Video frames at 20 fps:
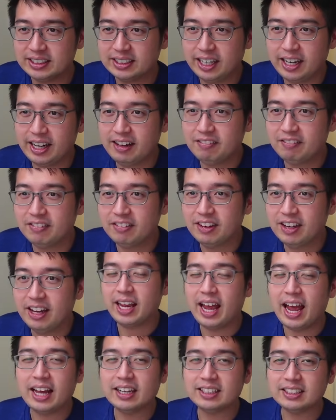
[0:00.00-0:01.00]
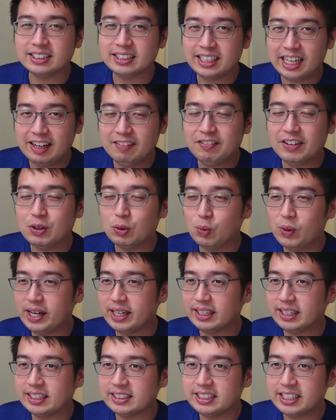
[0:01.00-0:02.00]
save. And to save a
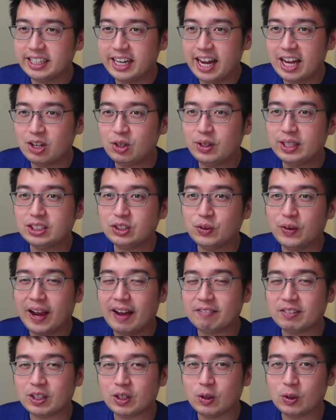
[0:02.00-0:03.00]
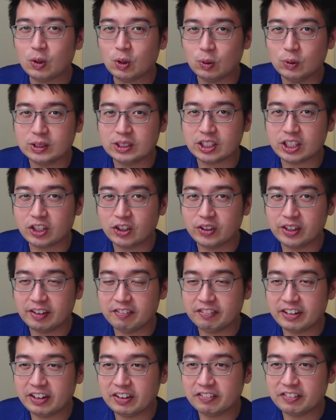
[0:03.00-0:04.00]
whitelisted address, you have to go through security
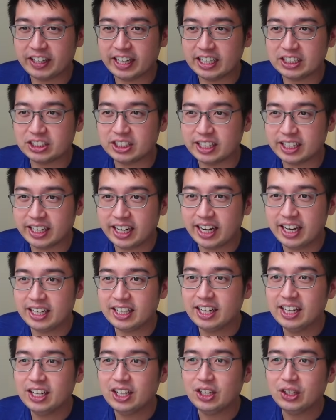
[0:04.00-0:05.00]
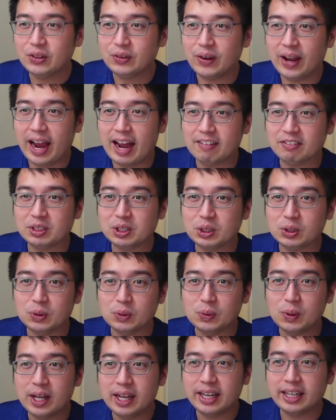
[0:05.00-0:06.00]
verification again. You have
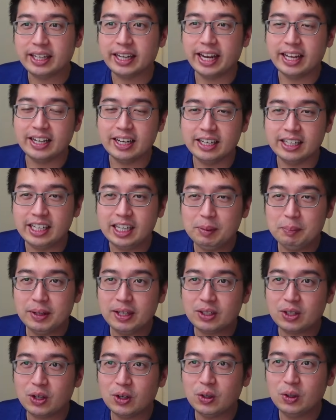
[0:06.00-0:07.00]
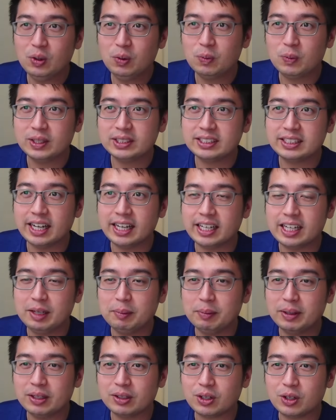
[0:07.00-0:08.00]
to get an email code. Once that
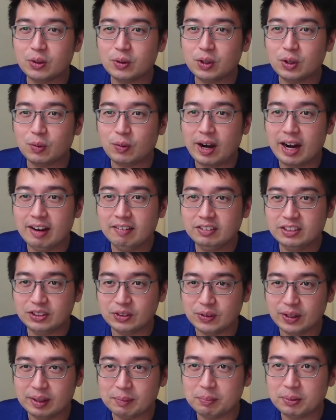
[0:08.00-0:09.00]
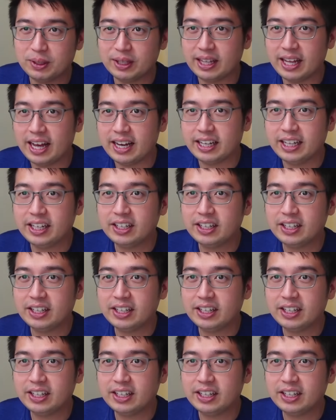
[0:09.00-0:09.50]
email code arrives, you input that